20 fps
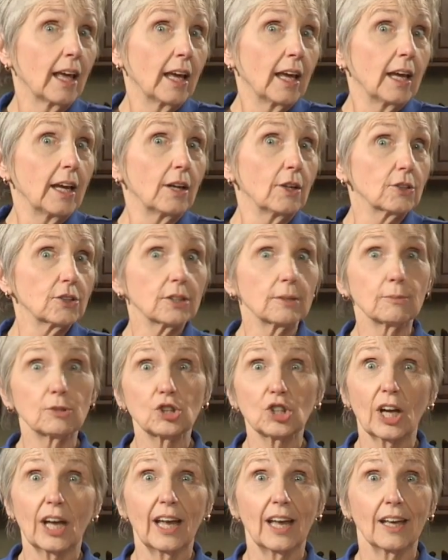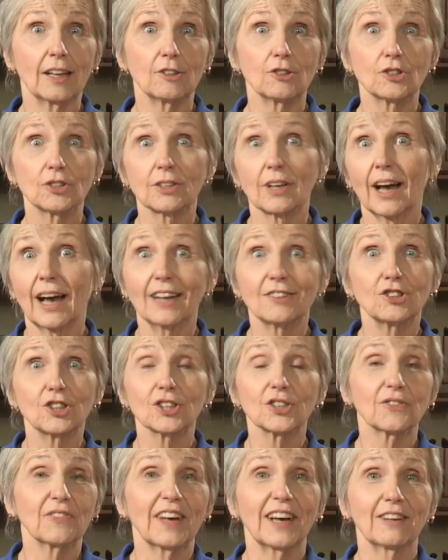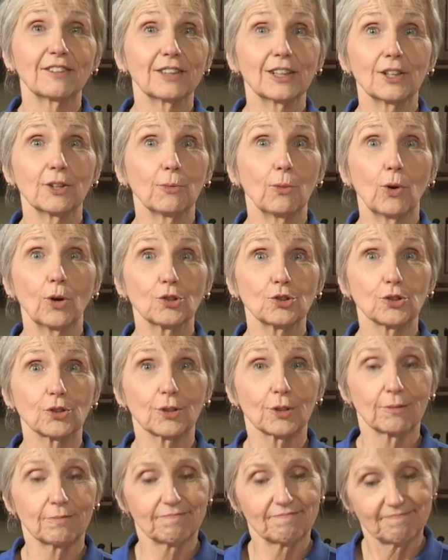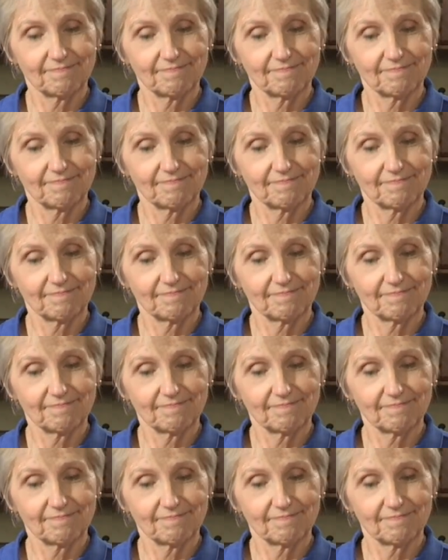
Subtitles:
Here's some change I just found in the washer.